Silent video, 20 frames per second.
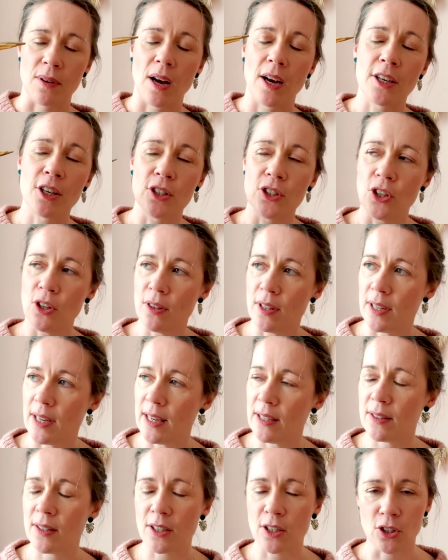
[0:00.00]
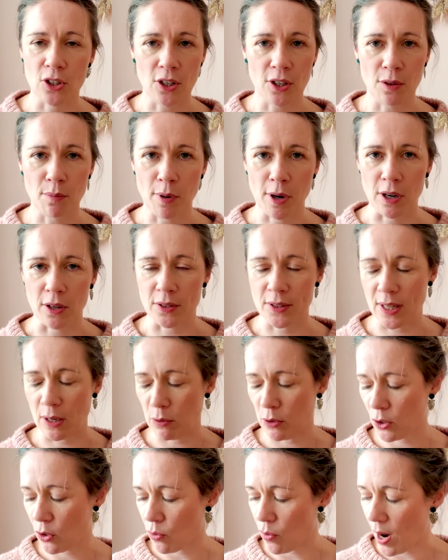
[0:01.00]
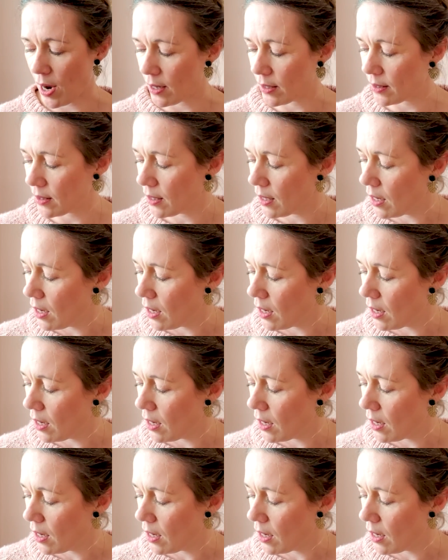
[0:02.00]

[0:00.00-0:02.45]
I could do the knits, I could do the pearls, that was great.